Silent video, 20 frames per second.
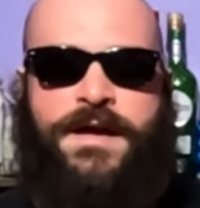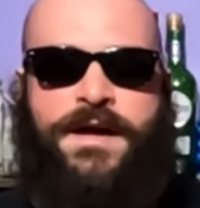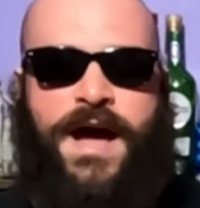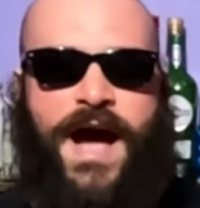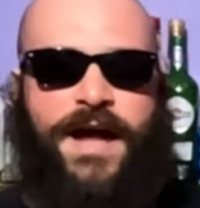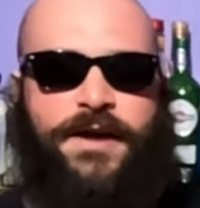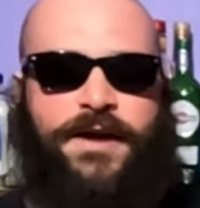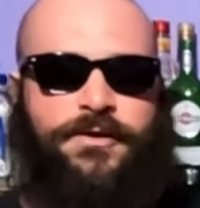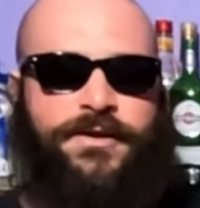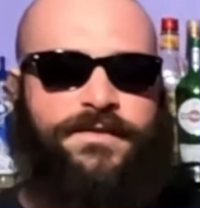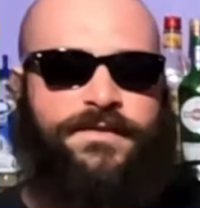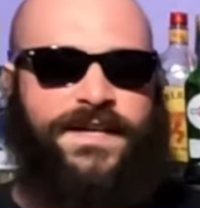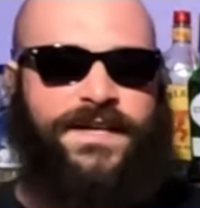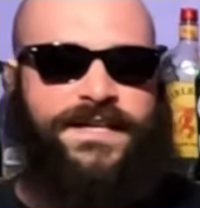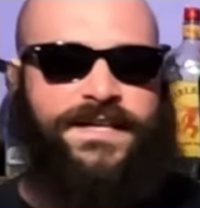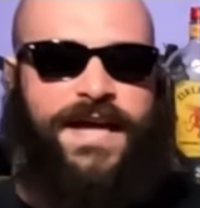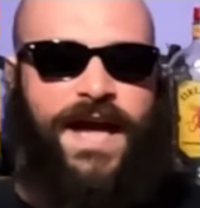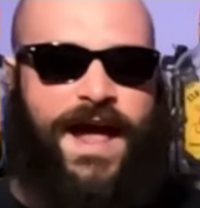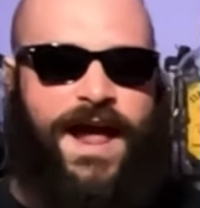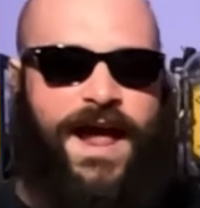I don't even
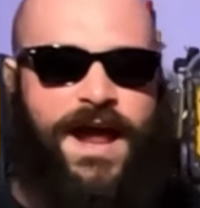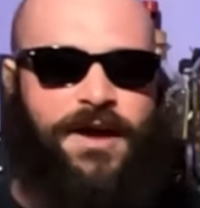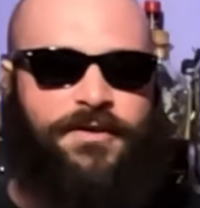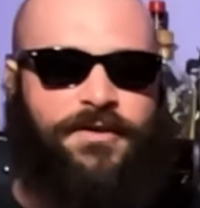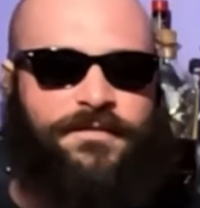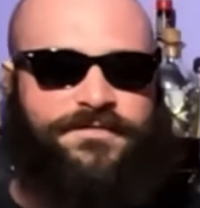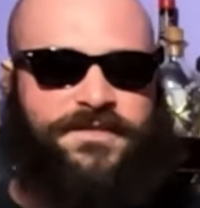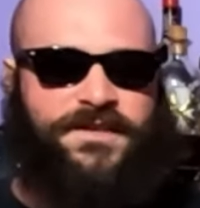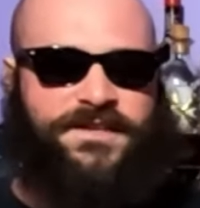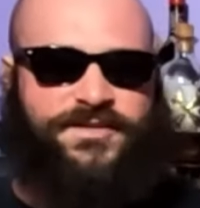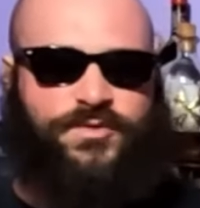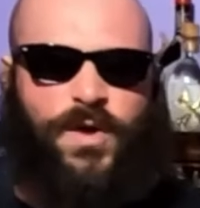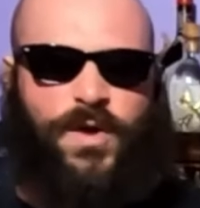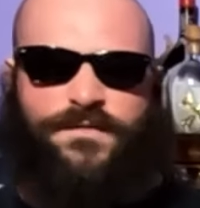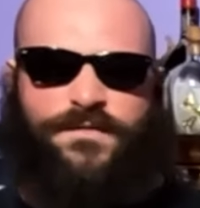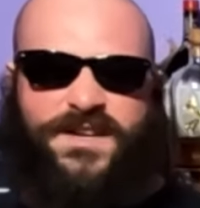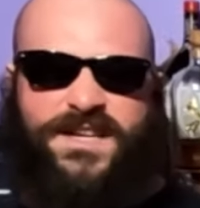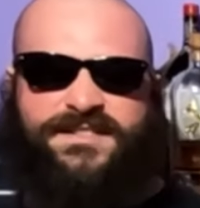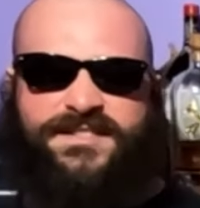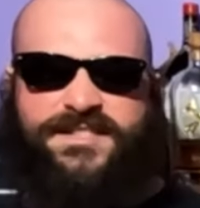care if the
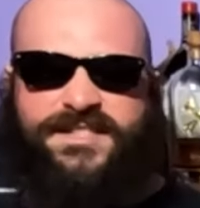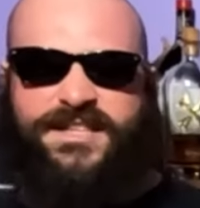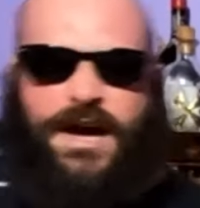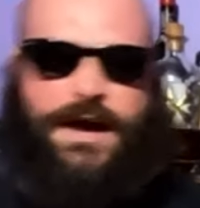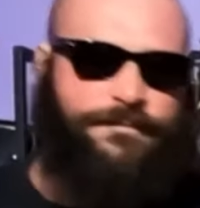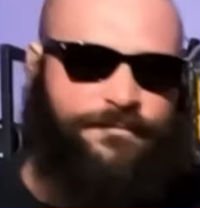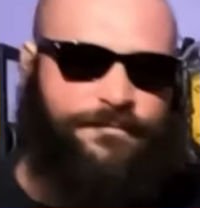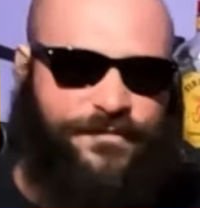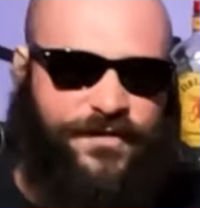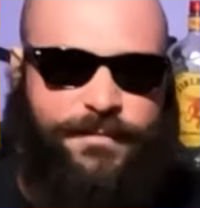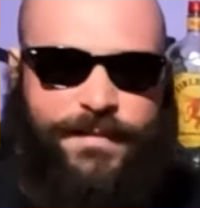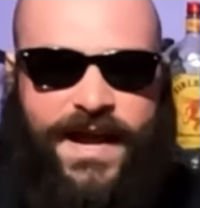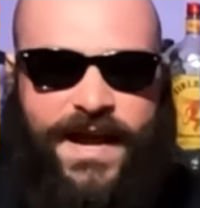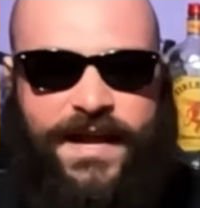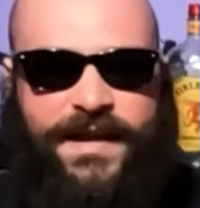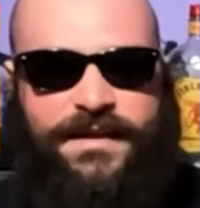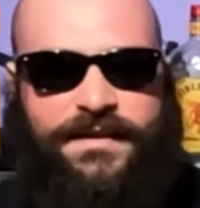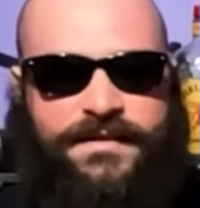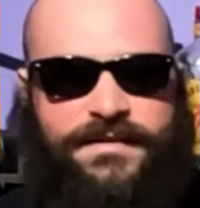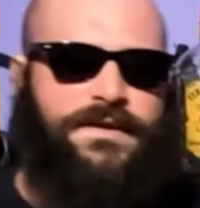Swifties come for
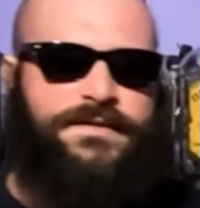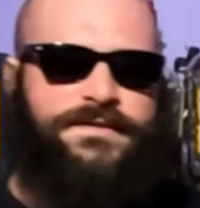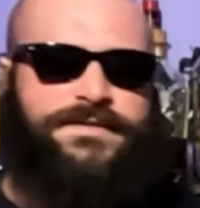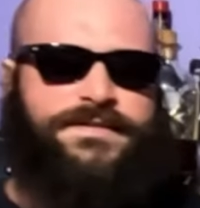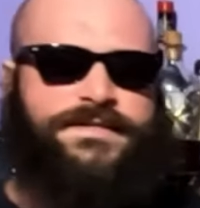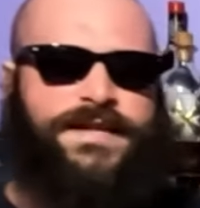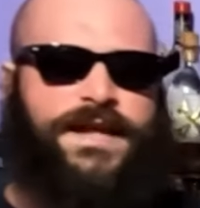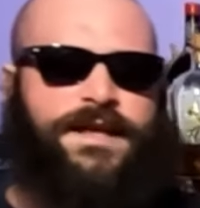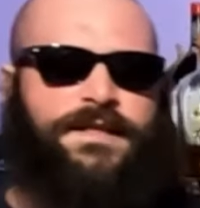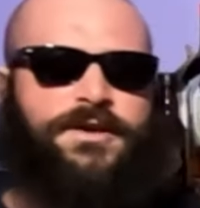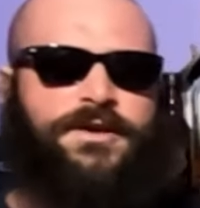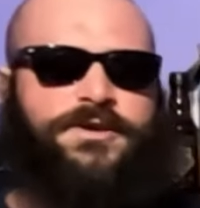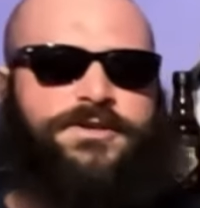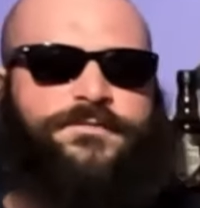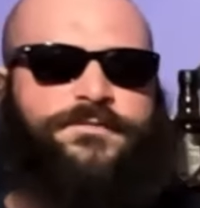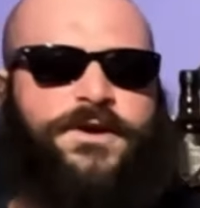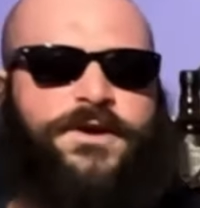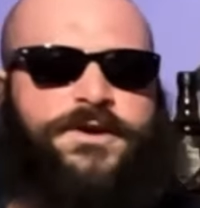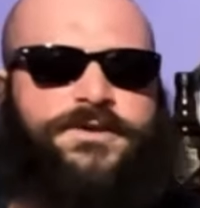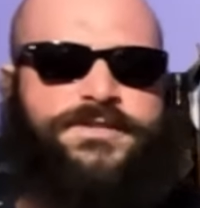me. Steelers
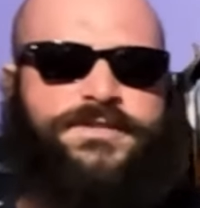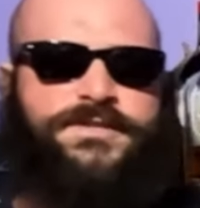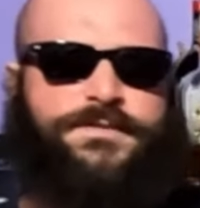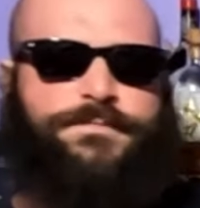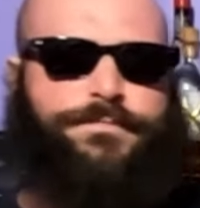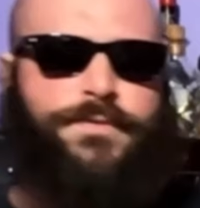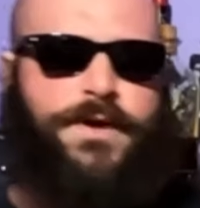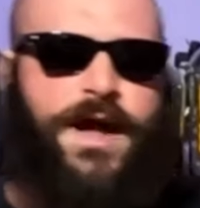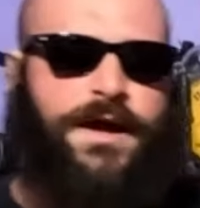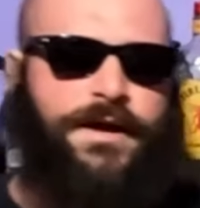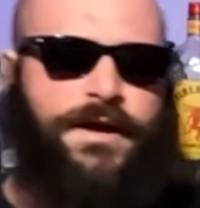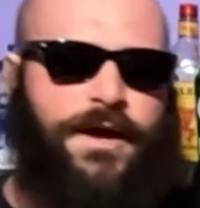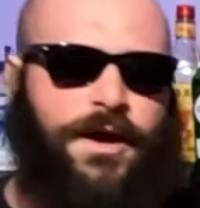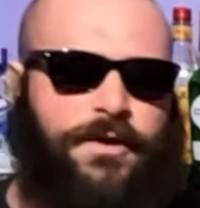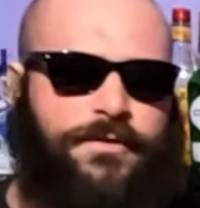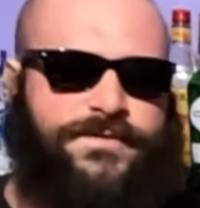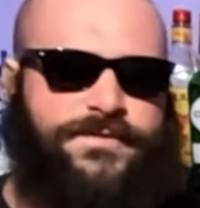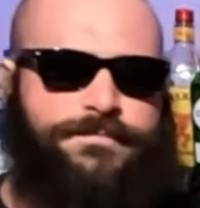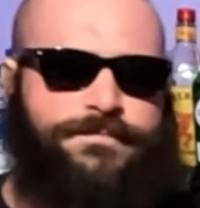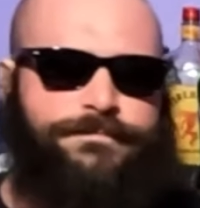versus the
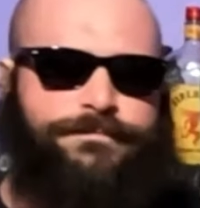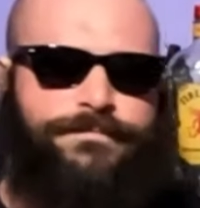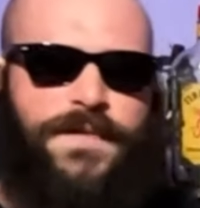Broncos.